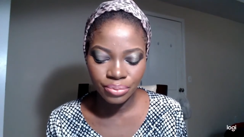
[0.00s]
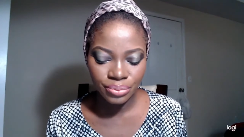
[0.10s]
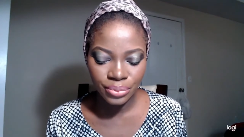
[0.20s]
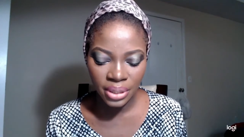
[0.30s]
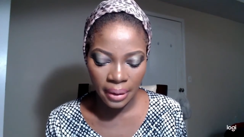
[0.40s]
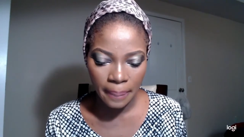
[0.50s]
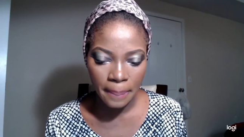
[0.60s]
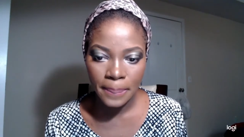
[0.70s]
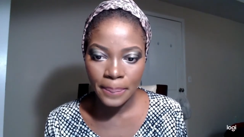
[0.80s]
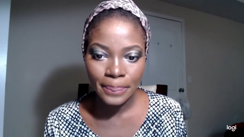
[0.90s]

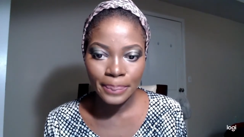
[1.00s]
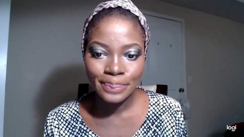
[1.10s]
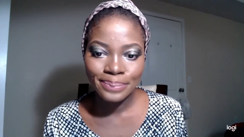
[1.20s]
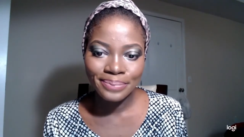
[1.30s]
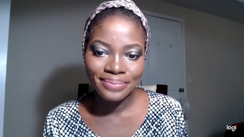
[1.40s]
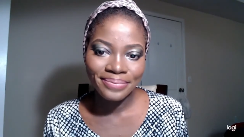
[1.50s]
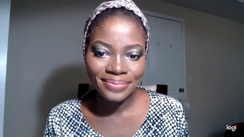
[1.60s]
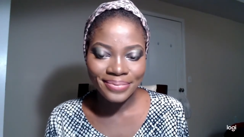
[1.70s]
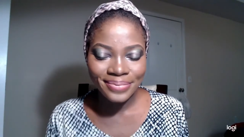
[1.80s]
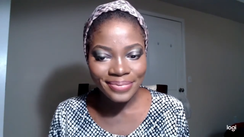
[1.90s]

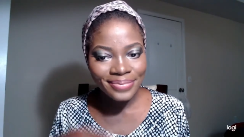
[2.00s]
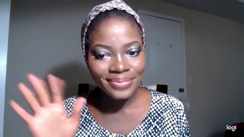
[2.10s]
No one is speaking in this clip.